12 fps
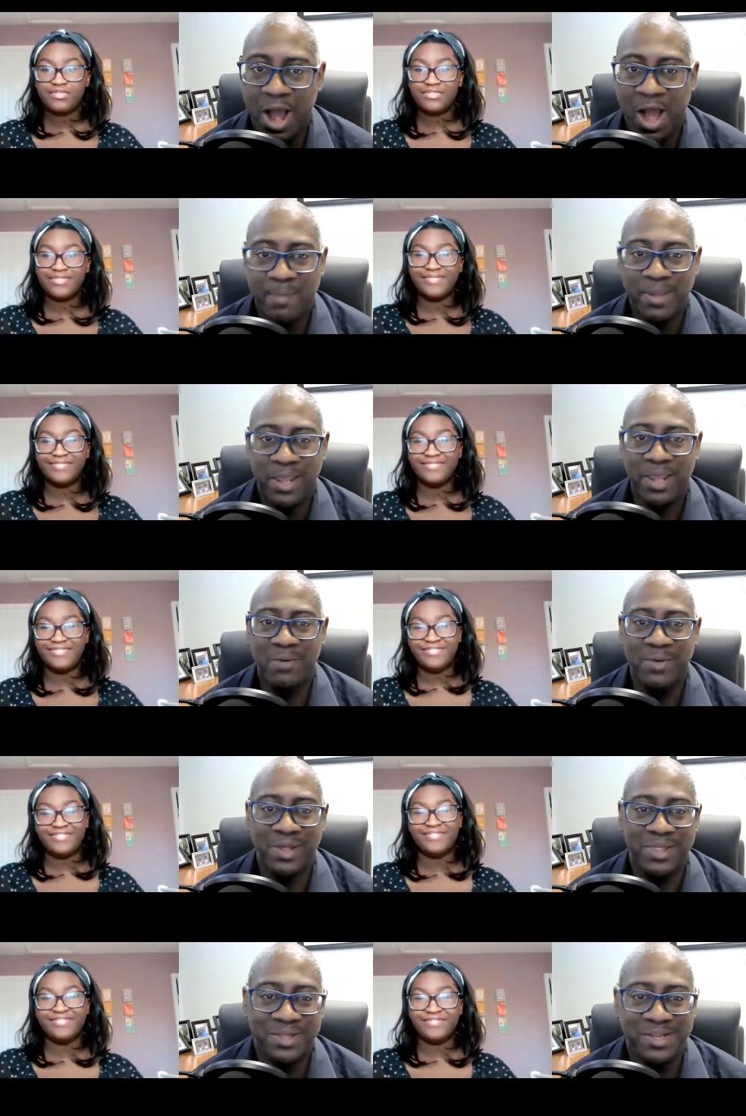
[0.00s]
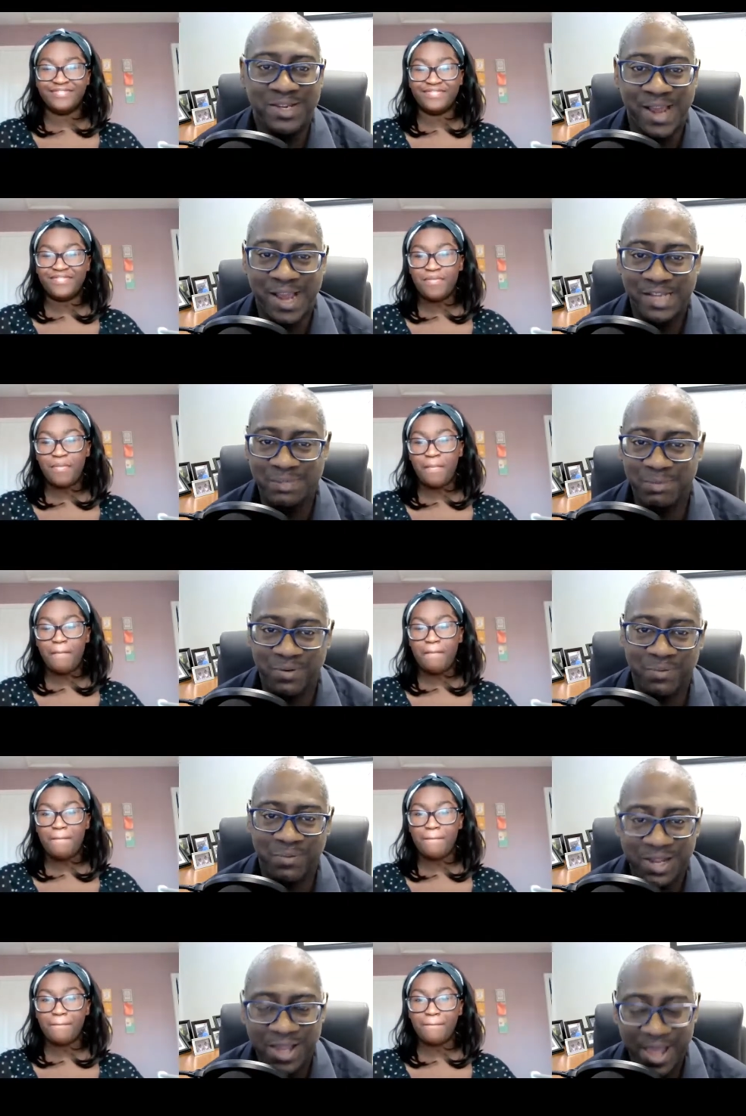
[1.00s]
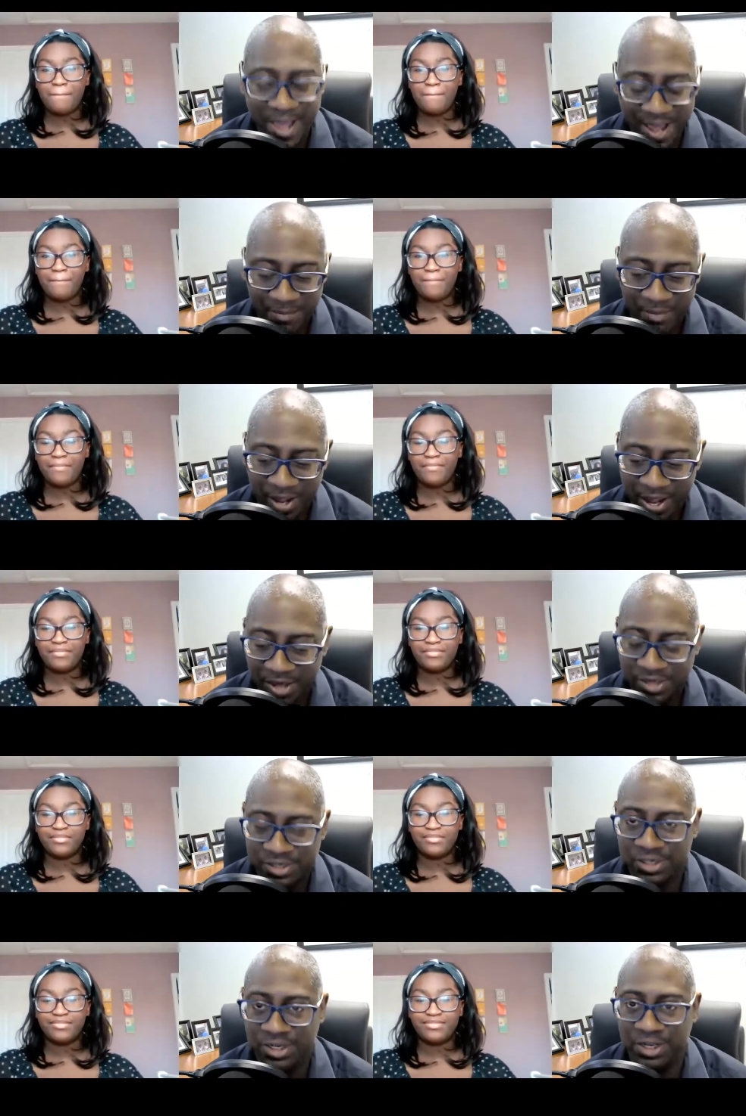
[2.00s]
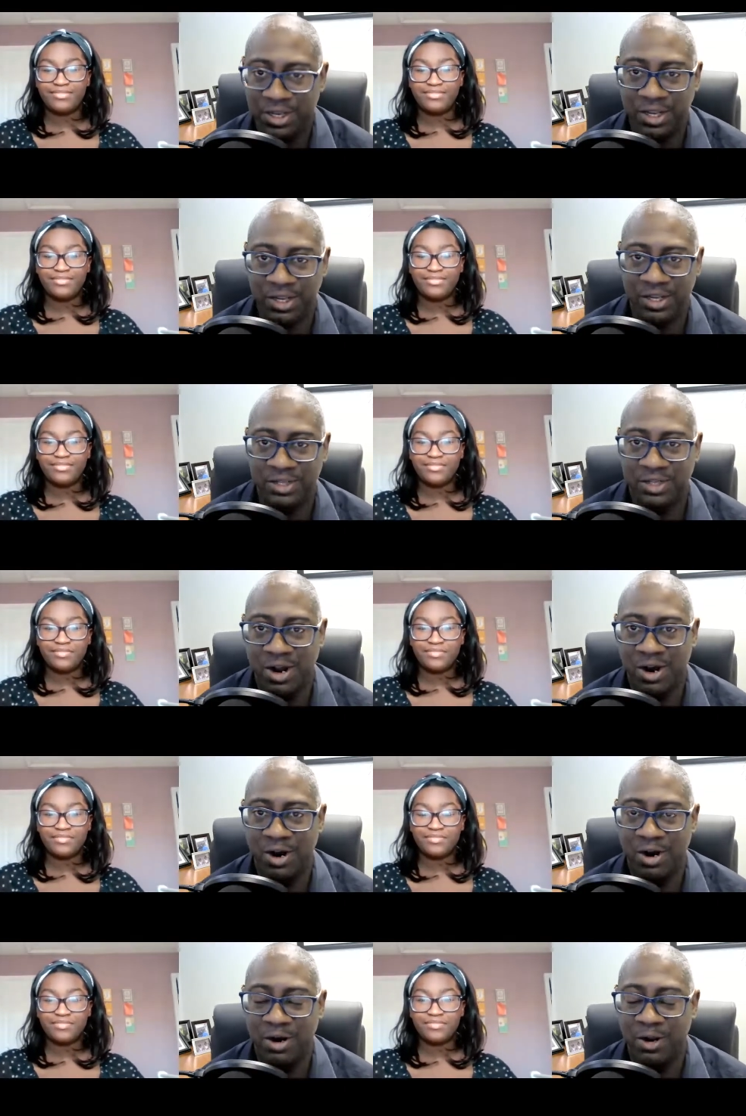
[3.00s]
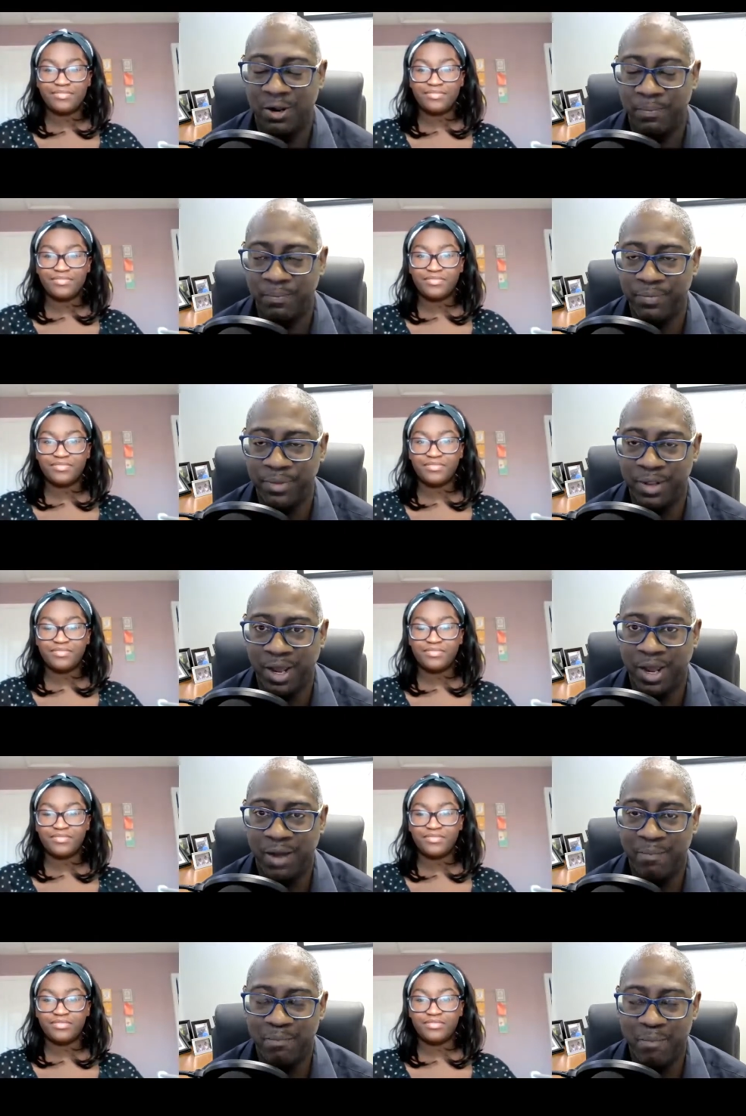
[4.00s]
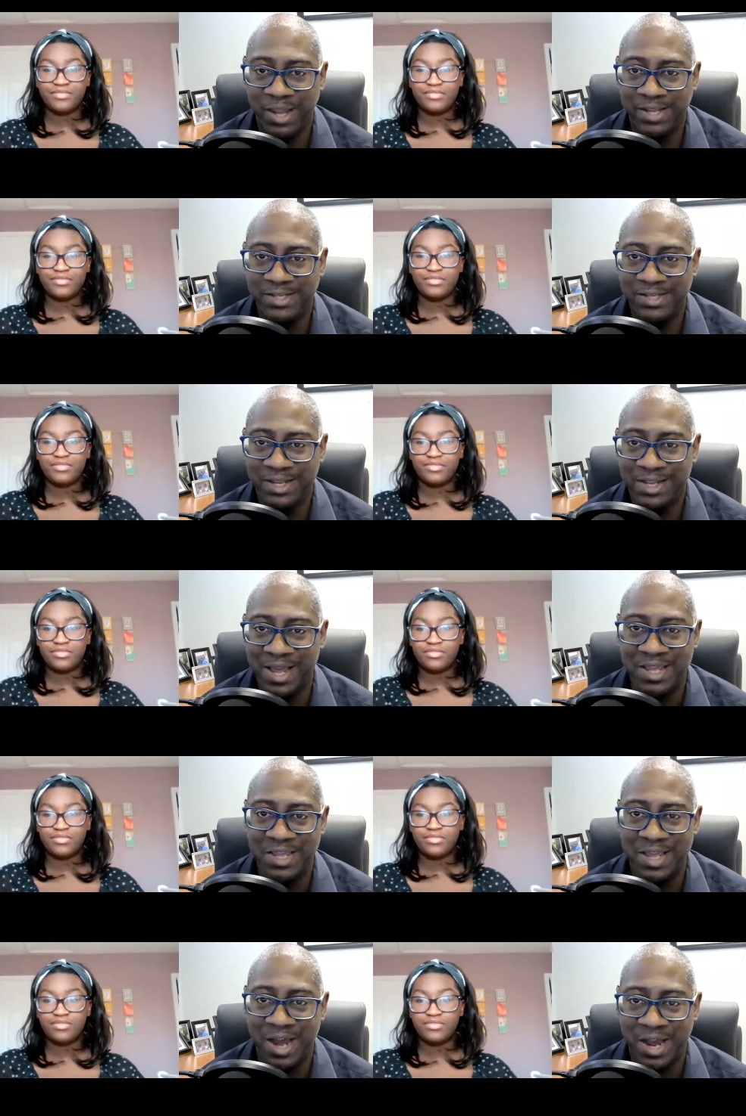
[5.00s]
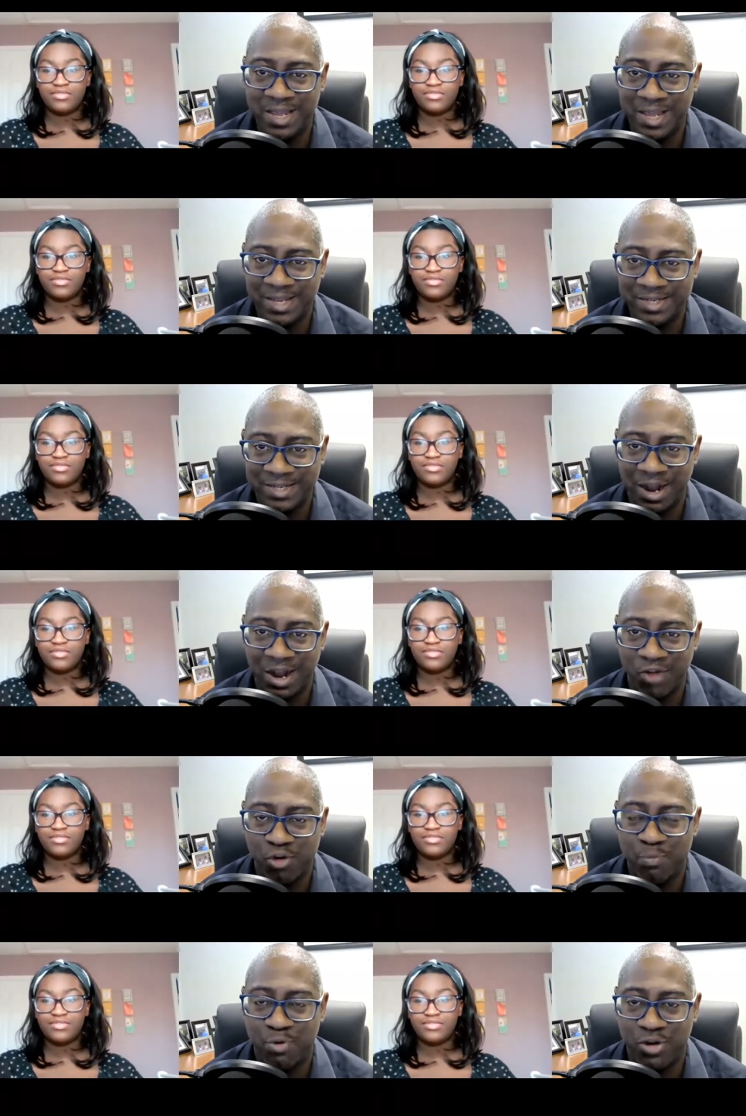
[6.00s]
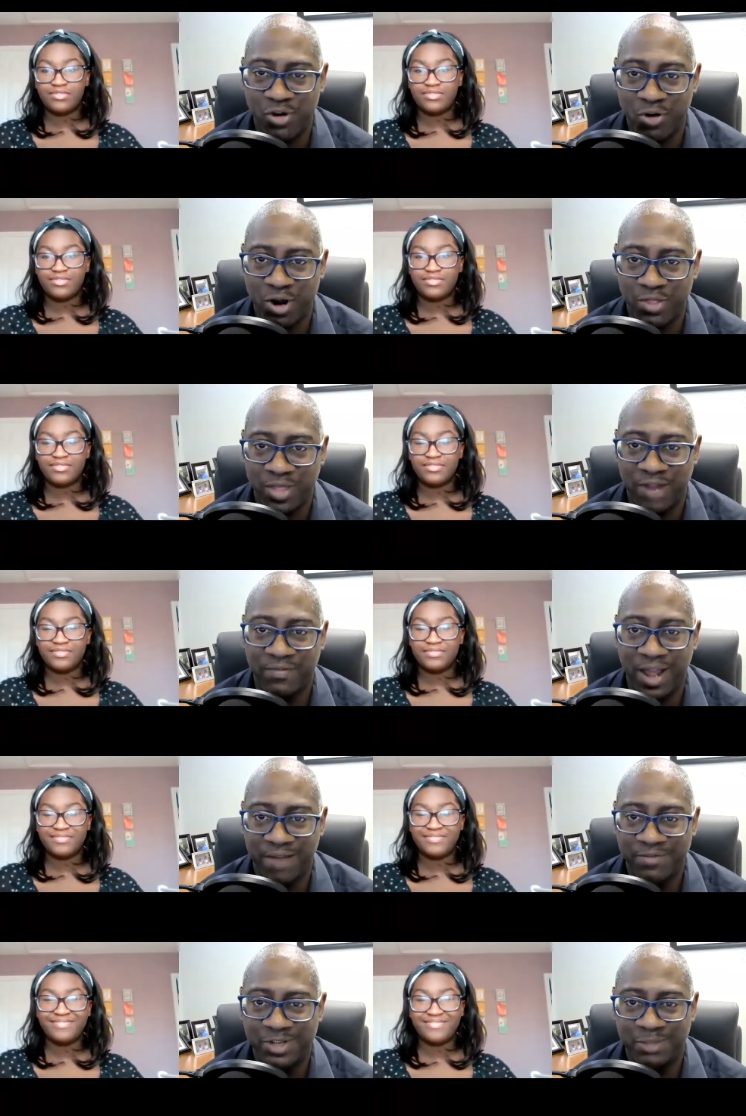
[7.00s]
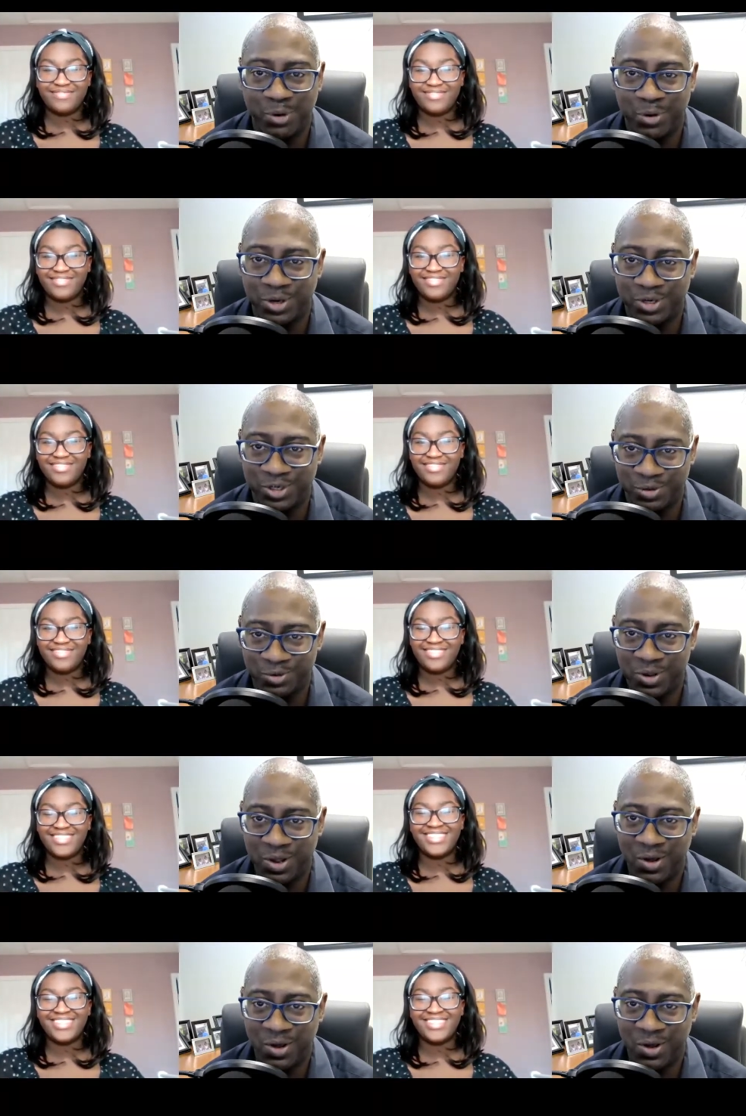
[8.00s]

Speaker 1: I'm mm-hmm. here with Jazmyn Whittingham, and she is our uh, amazing youngest entrepreneur that I've ever spoken to